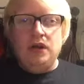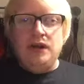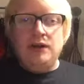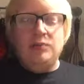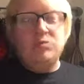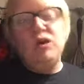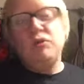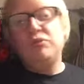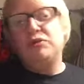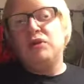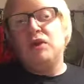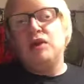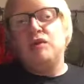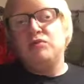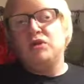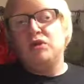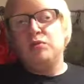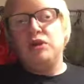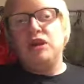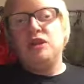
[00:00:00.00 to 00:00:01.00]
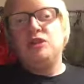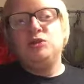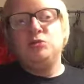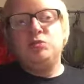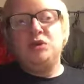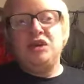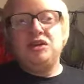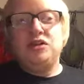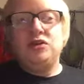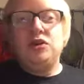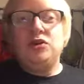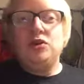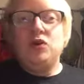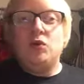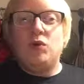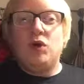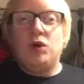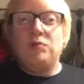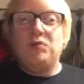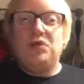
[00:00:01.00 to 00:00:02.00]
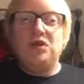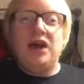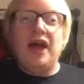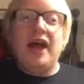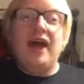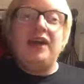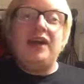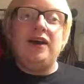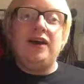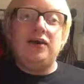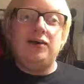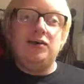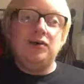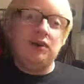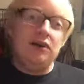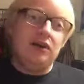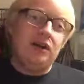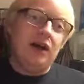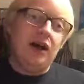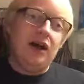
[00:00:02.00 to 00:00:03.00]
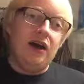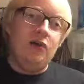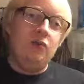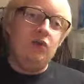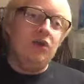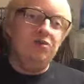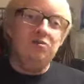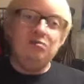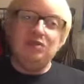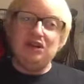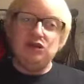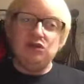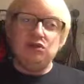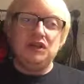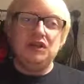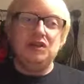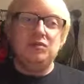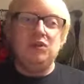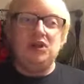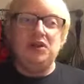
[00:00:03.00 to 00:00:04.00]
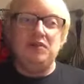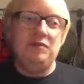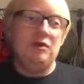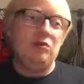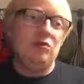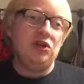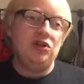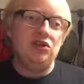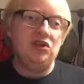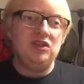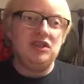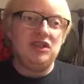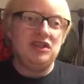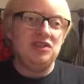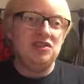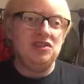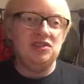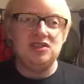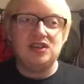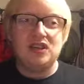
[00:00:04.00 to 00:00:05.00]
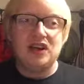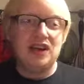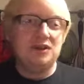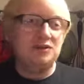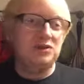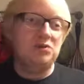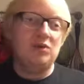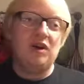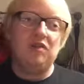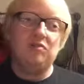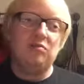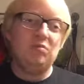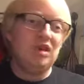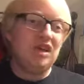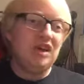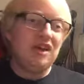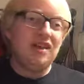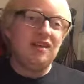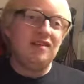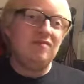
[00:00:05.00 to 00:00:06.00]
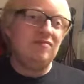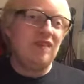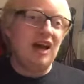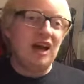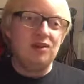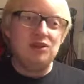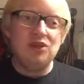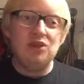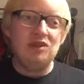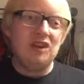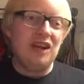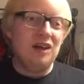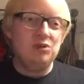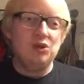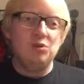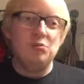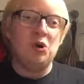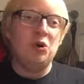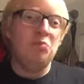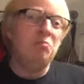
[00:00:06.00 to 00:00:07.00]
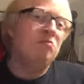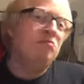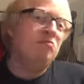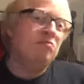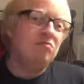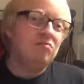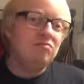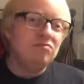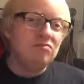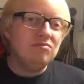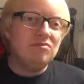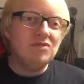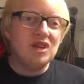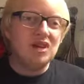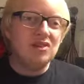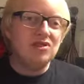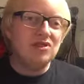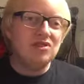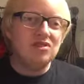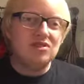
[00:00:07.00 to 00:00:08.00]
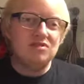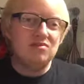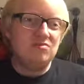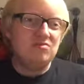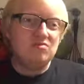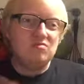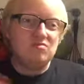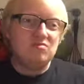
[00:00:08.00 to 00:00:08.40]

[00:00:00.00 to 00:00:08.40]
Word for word: It probably won't, probably end up being a longer one, but hey ho. What have you been drinking while you've been watching this? How's the weather been? How's your mum? You know, just